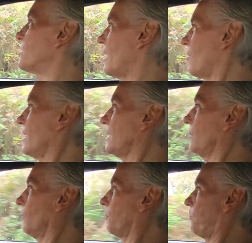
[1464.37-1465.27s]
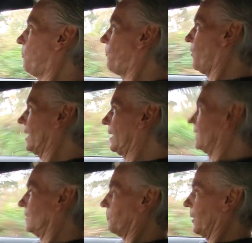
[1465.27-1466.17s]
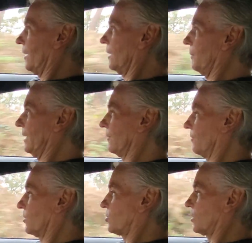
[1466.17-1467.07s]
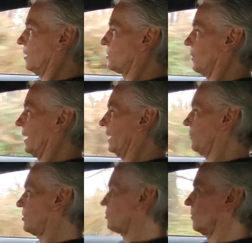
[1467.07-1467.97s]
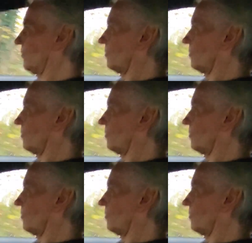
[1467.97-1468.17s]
accelerating. Blimey, excuse my language.